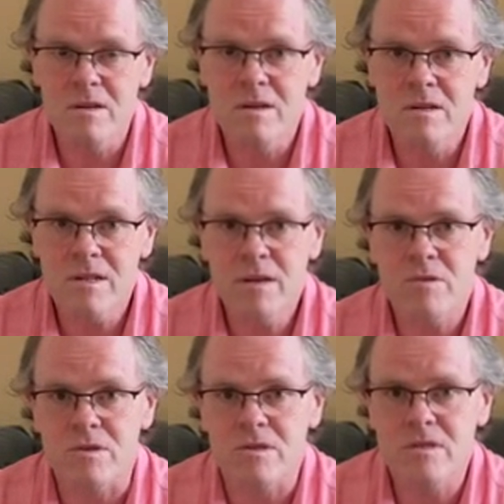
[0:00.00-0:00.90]
and they
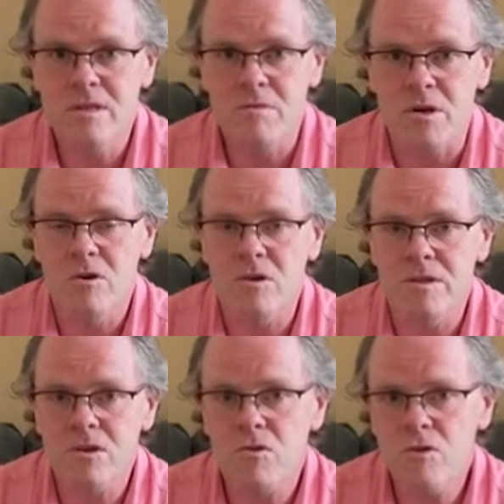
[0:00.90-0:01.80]
were caught in the
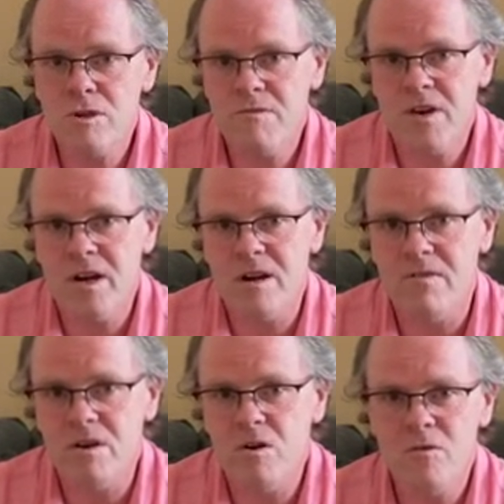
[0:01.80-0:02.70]
crossfire of a
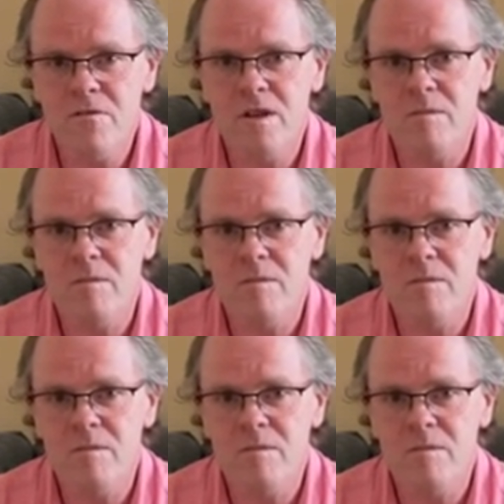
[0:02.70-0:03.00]
conflict